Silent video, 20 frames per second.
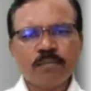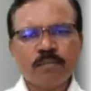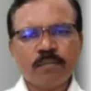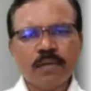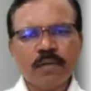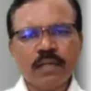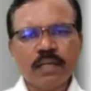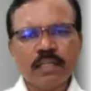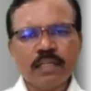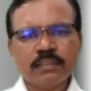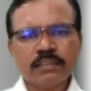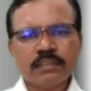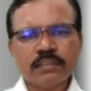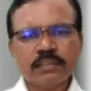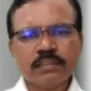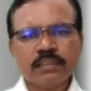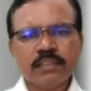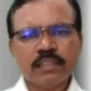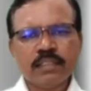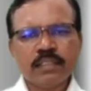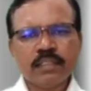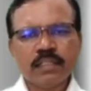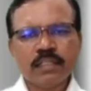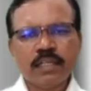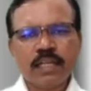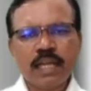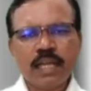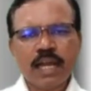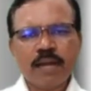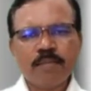plus
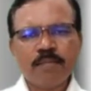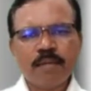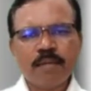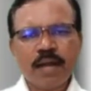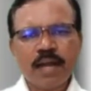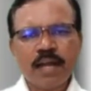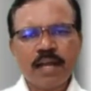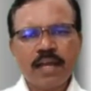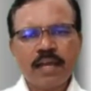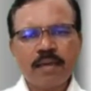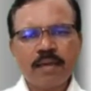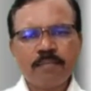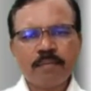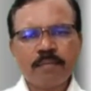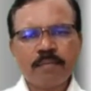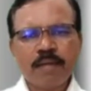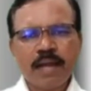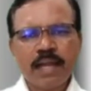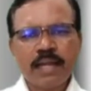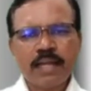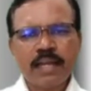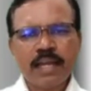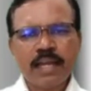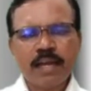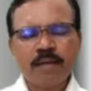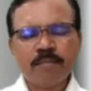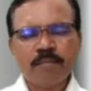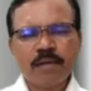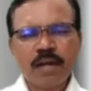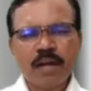dabba f by
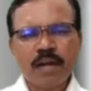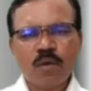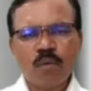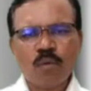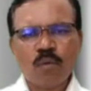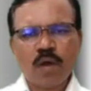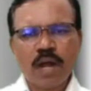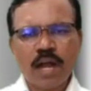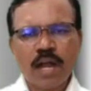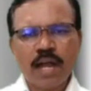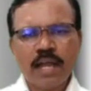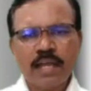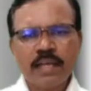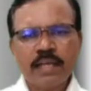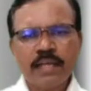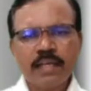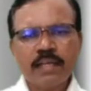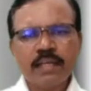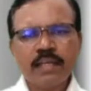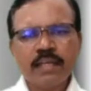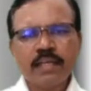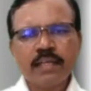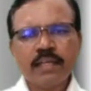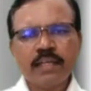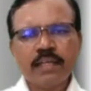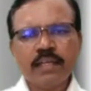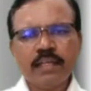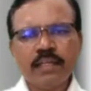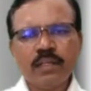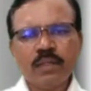dabba y
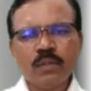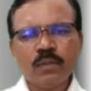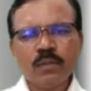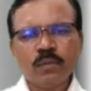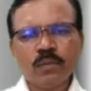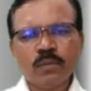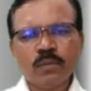into